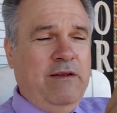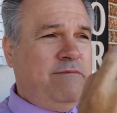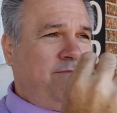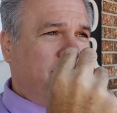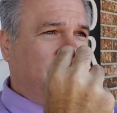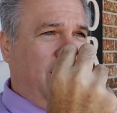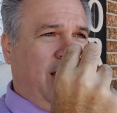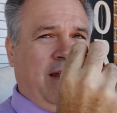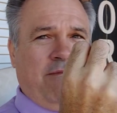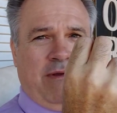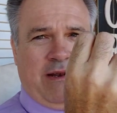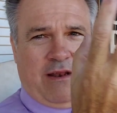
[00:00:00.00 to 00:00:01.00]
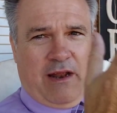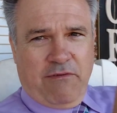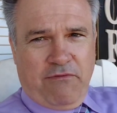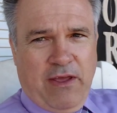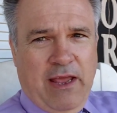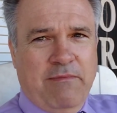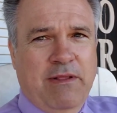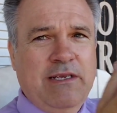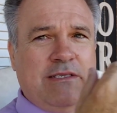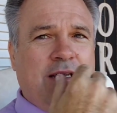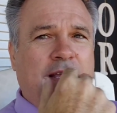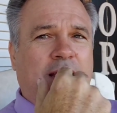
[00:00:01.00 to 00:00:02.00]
I got to meet a lot of families.